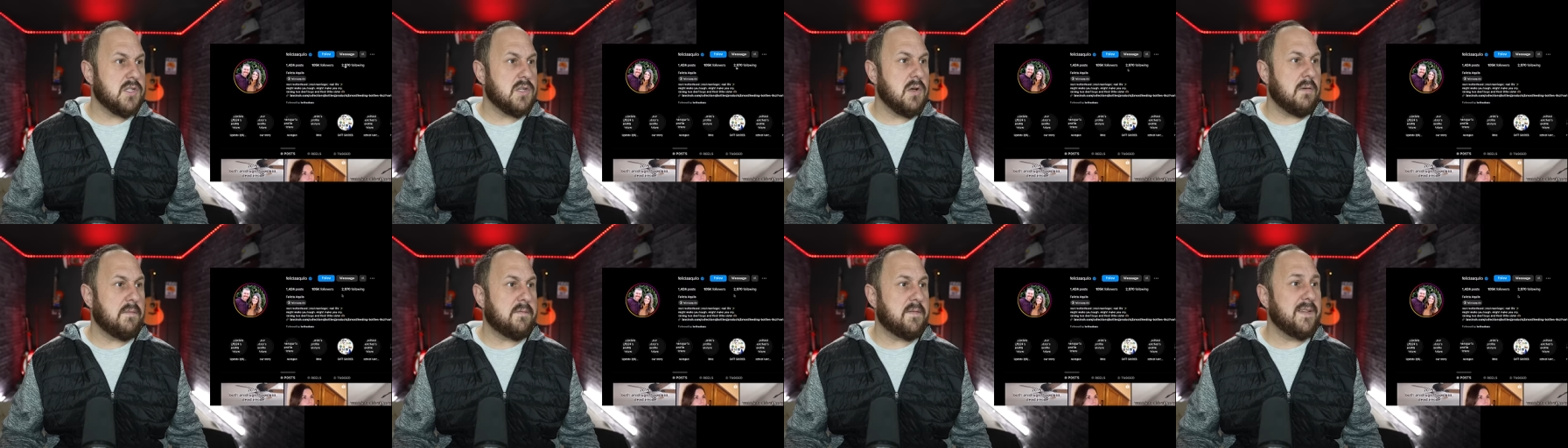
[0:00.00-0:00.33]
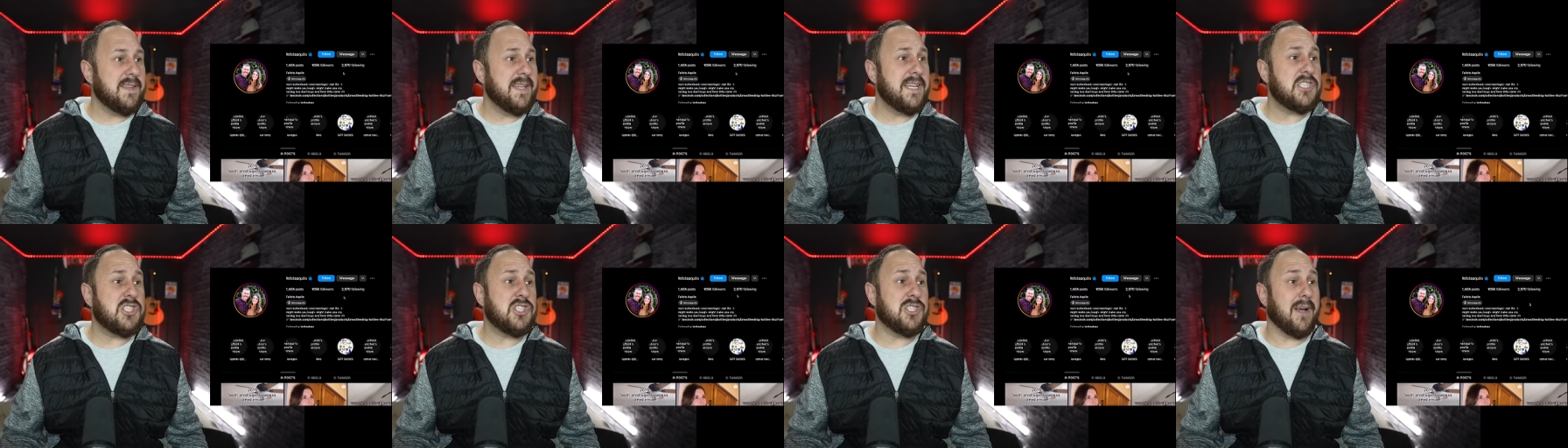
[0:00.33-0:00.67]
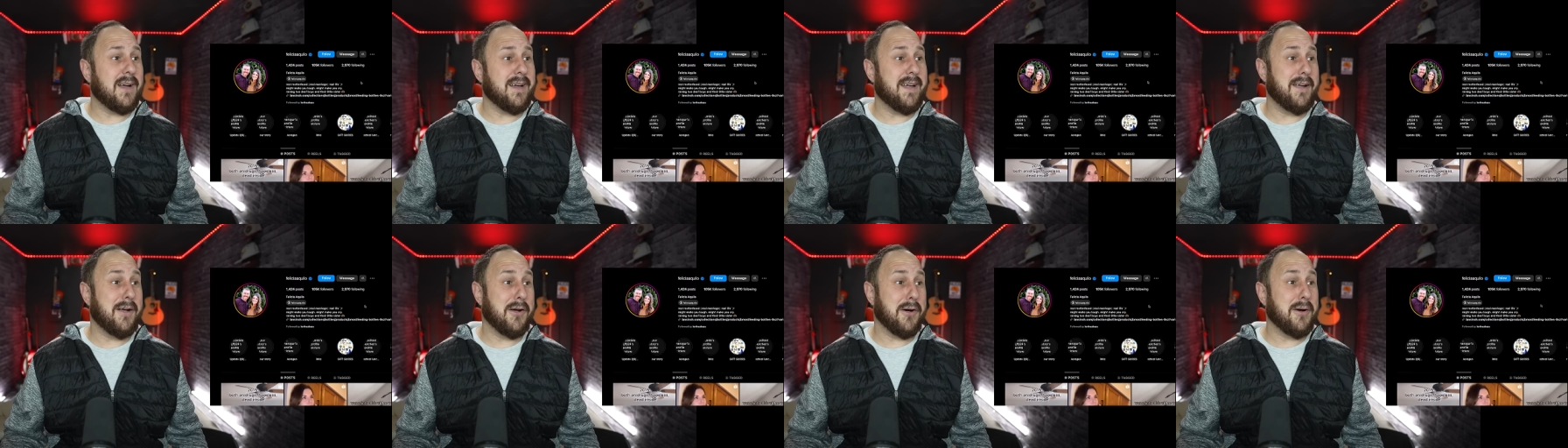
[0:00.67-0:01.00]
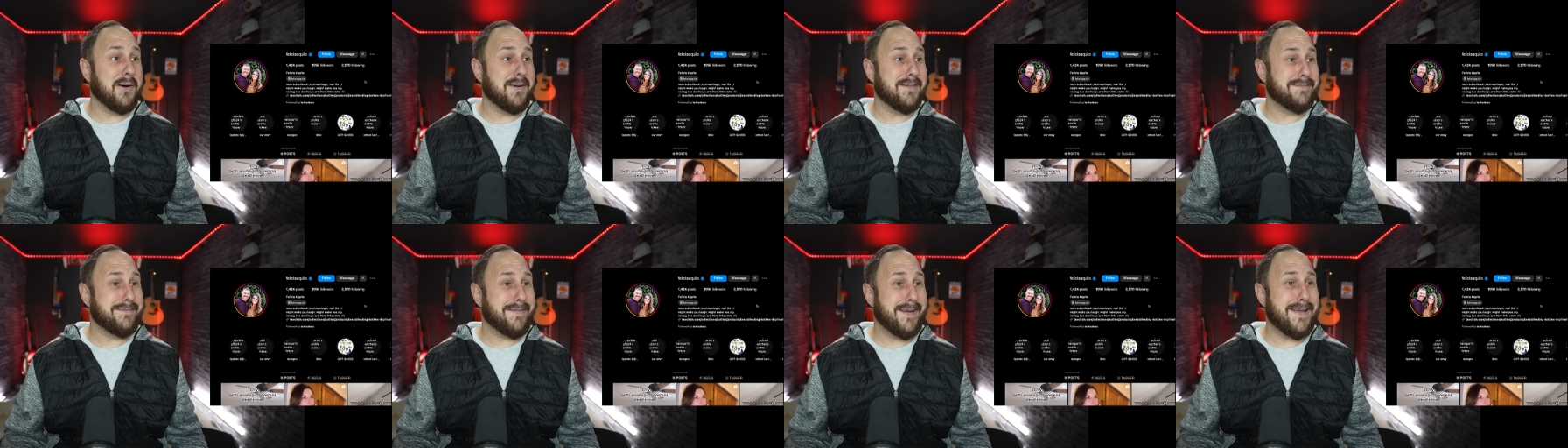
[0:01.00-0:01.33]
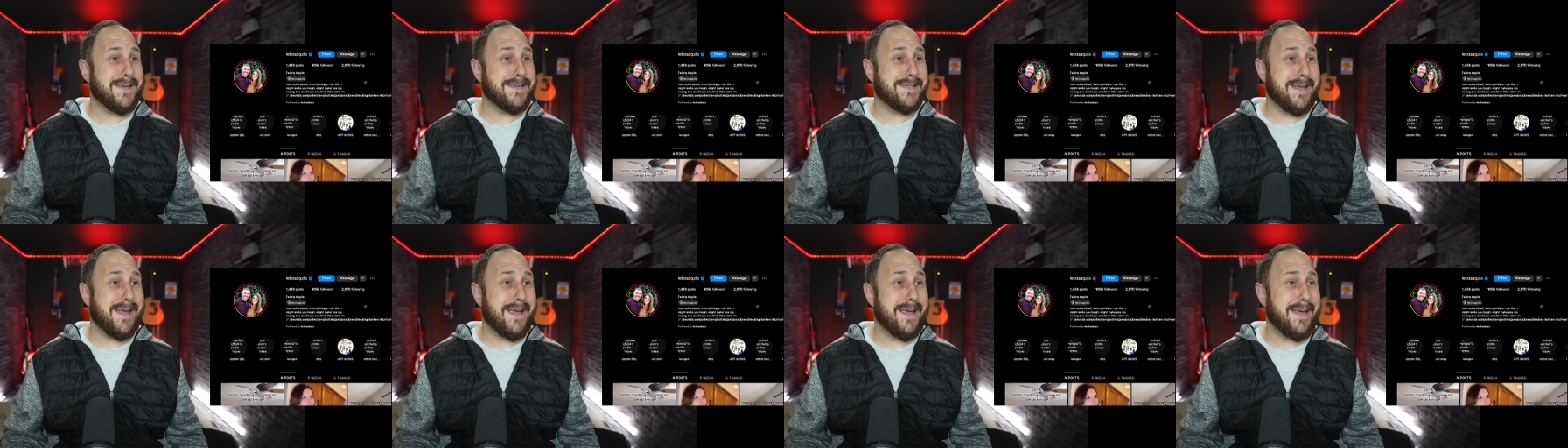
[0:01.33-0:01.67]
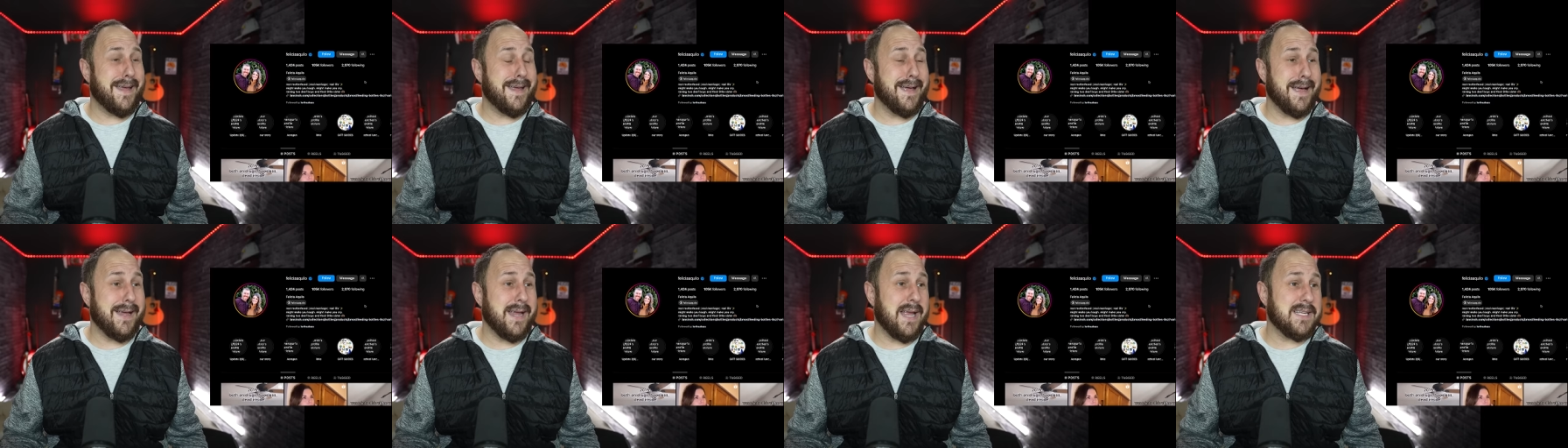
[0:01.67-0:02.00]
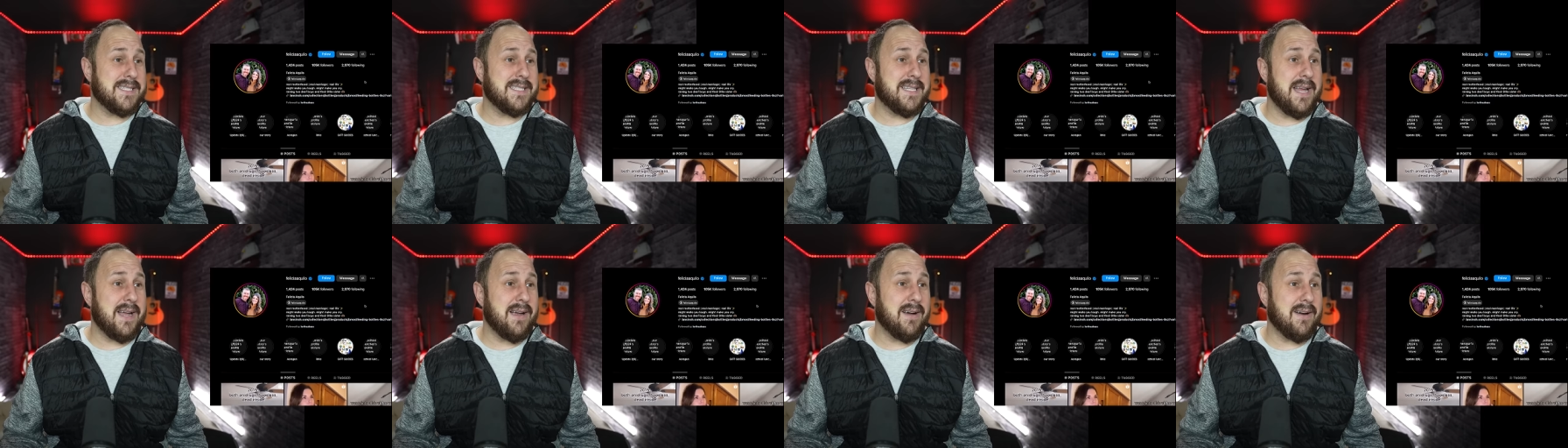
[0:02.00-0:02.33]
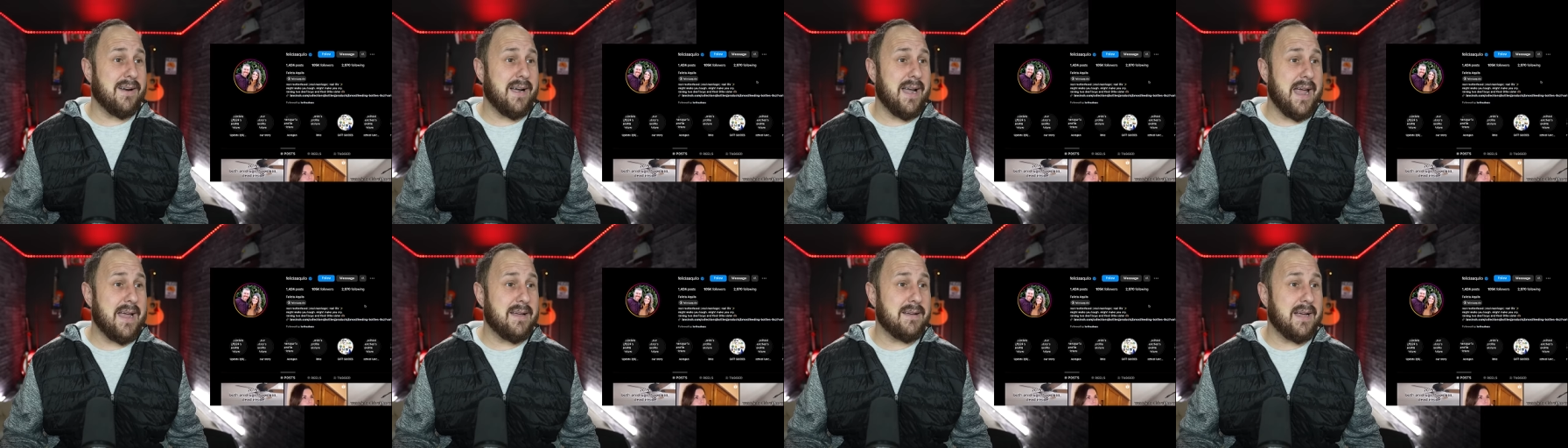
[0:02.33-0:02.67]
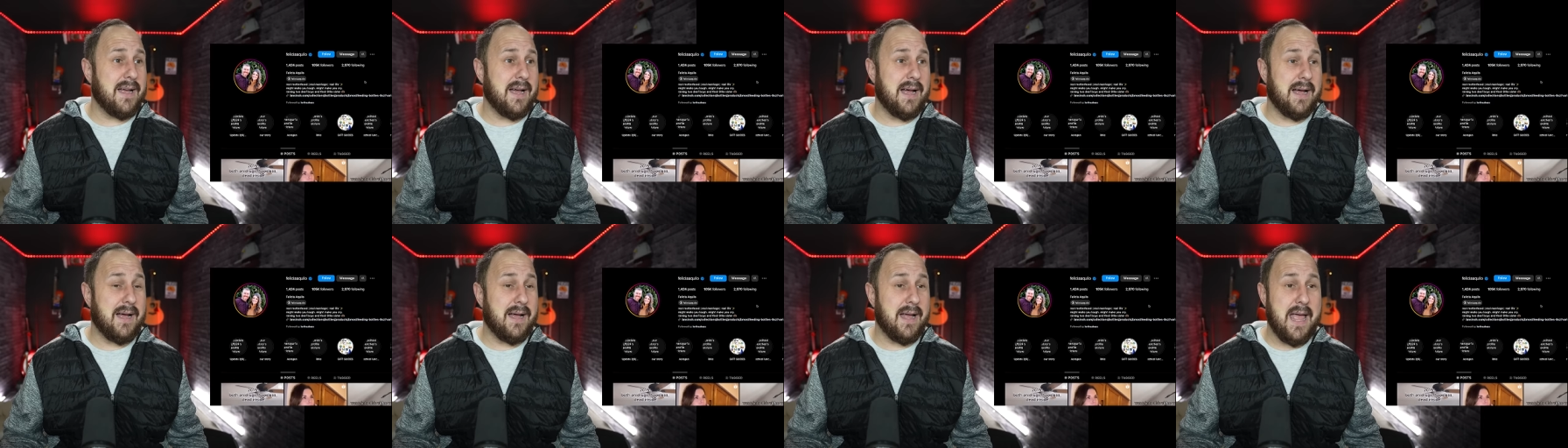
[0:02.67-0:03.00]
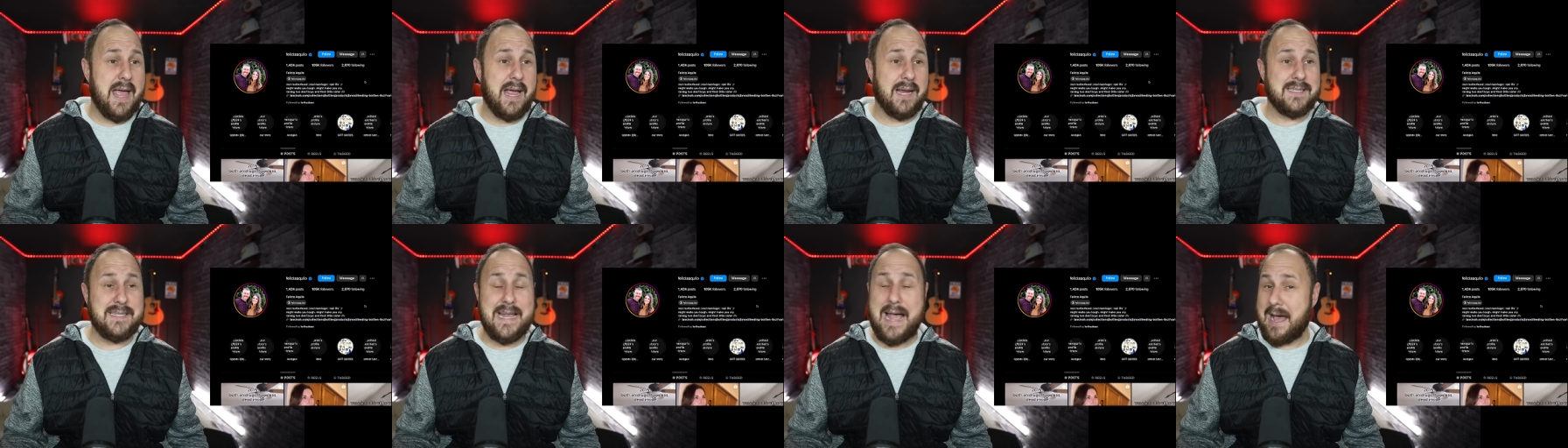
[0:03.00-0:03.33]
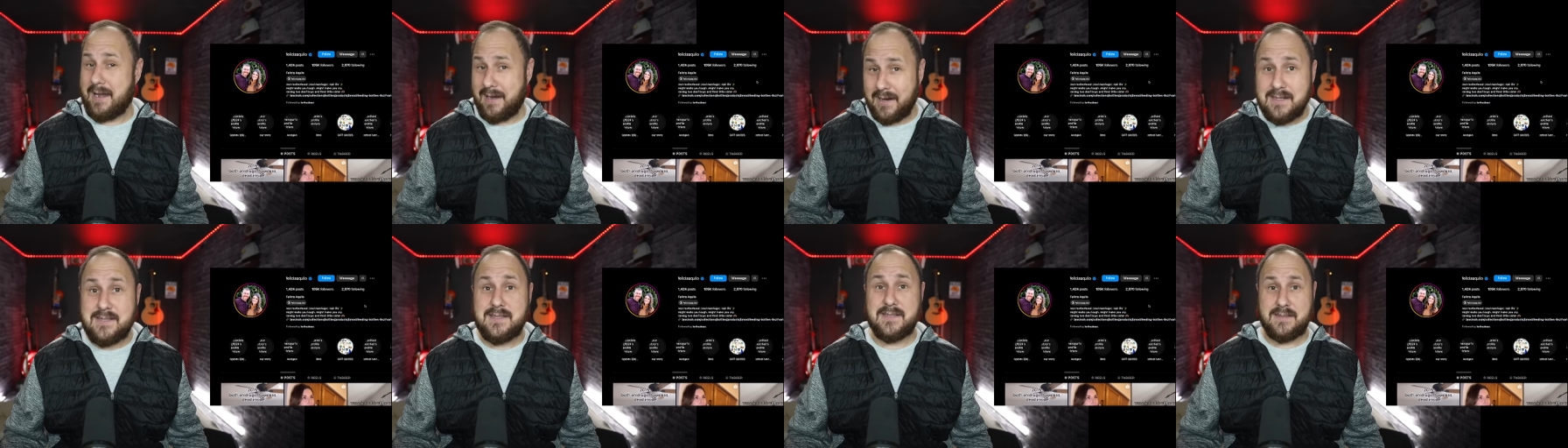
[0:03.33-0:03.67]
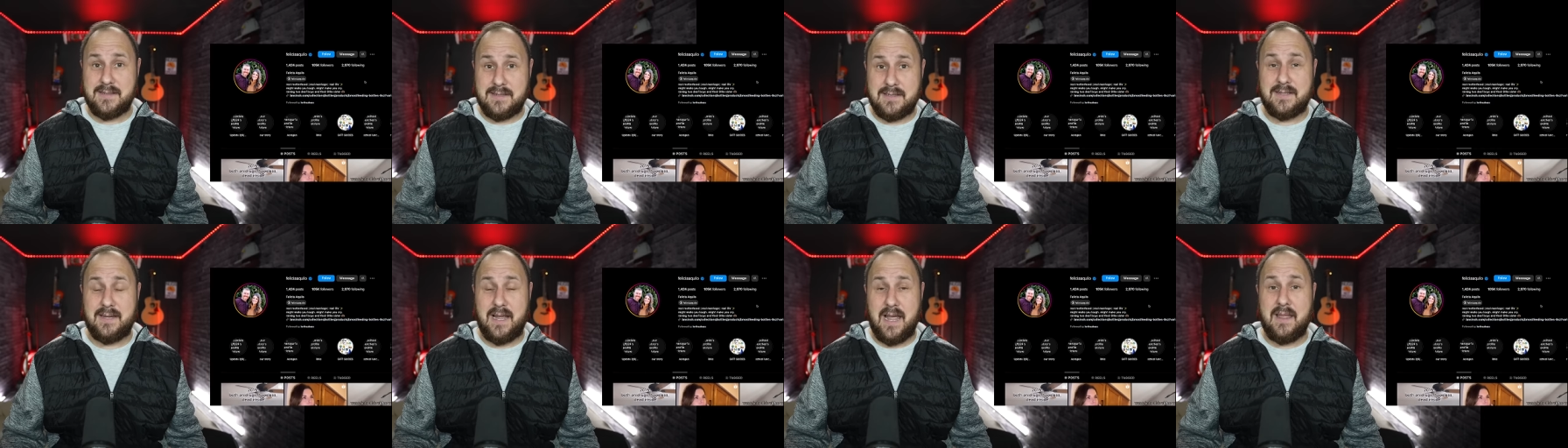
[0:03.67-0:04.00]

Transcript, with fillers: So Felicia here is a, I guess they are uh, ex addicts,